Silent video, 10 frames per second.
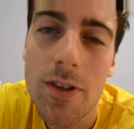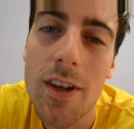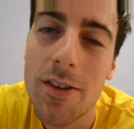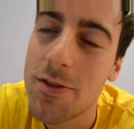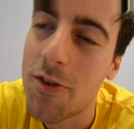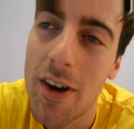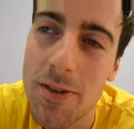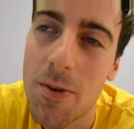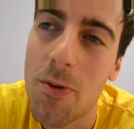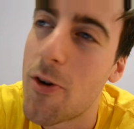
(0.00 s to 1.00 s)
good. It was great. It
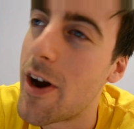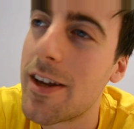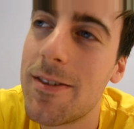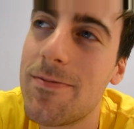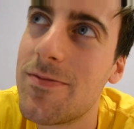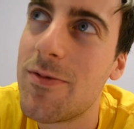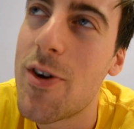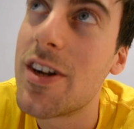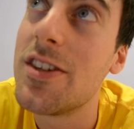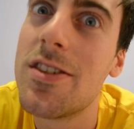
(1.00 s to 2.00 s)
was a great,
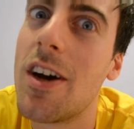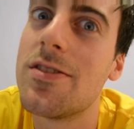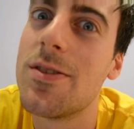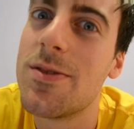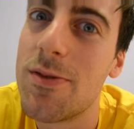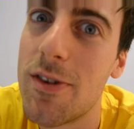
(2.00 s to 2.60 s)
really subtle,